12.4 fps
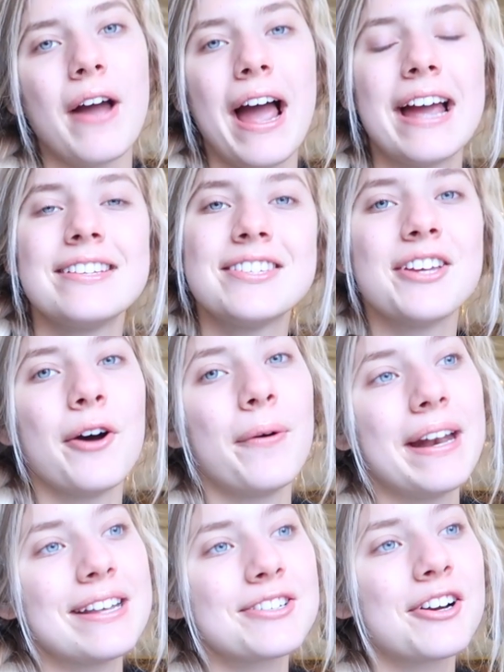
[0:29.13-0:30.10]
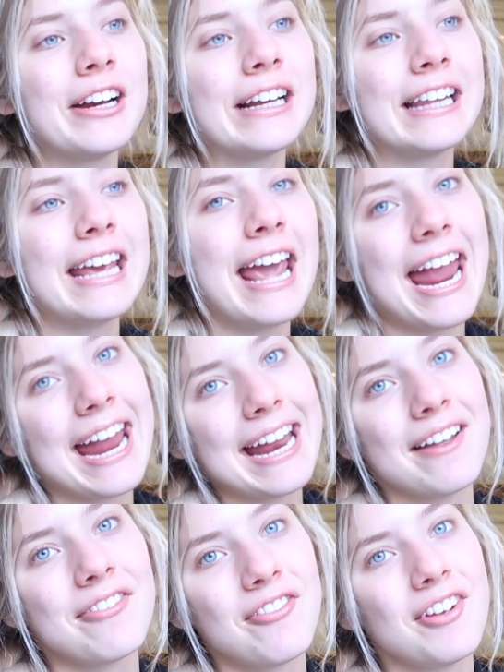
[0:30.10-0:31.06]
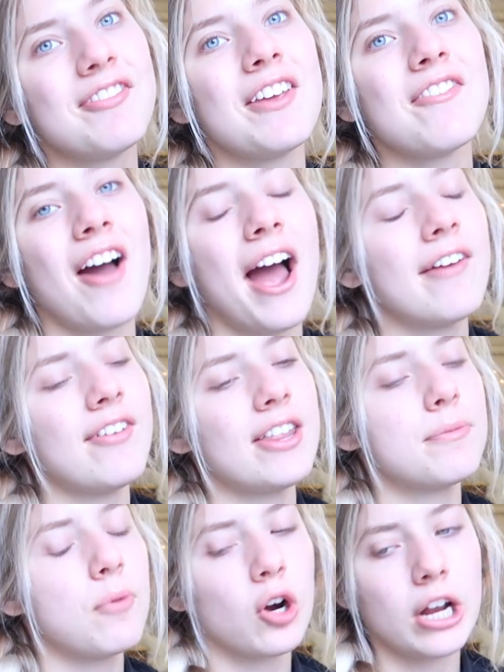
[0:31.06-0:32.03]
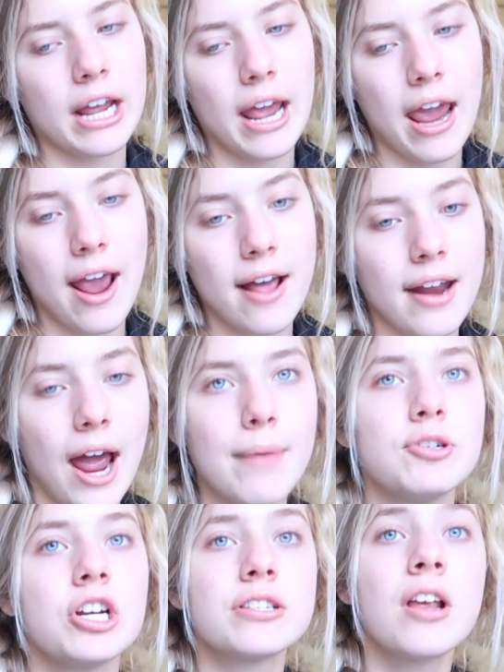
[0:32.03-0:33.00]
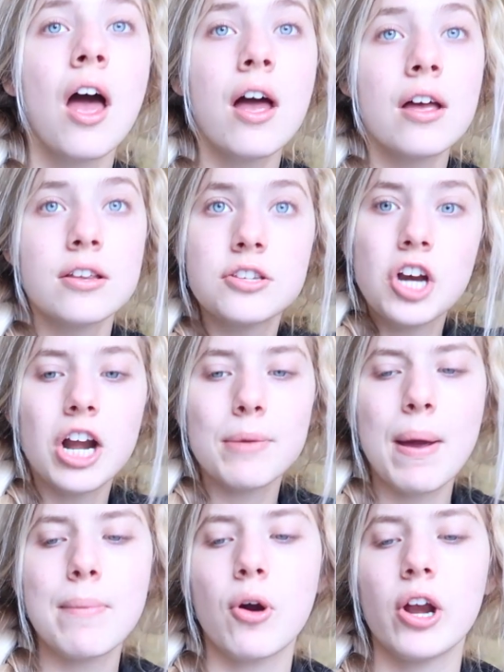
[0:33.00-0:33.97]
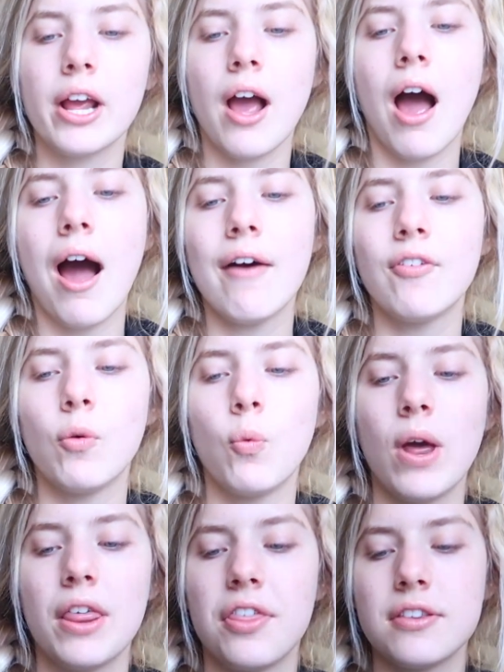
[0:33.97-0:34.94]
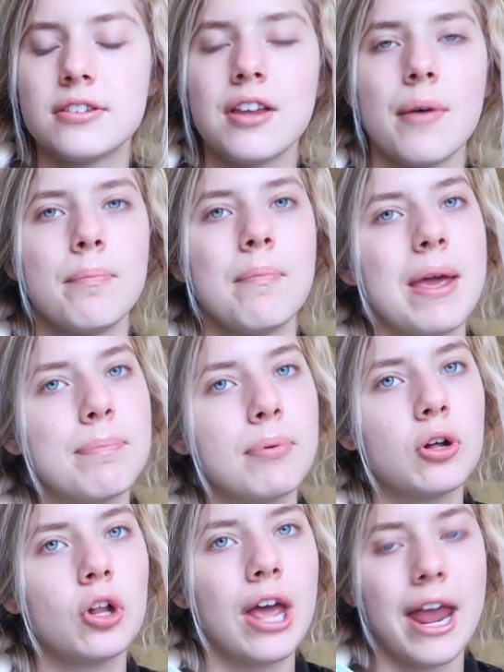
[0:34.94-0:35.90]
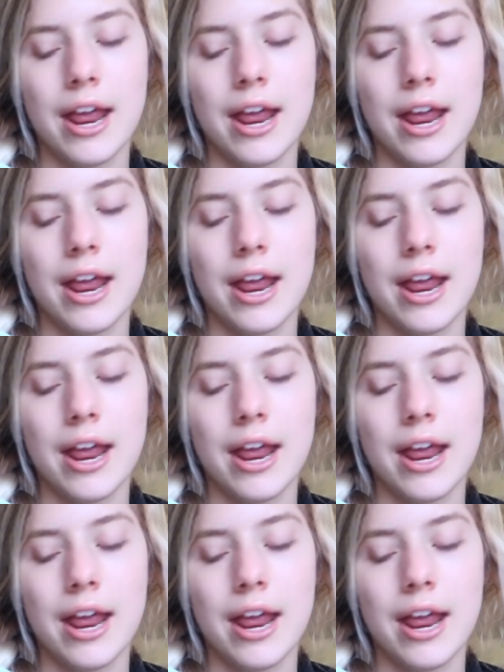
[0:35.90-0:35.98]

you guys. So it is currently 8.55 in the morning and I'm just starting my morning off with some maple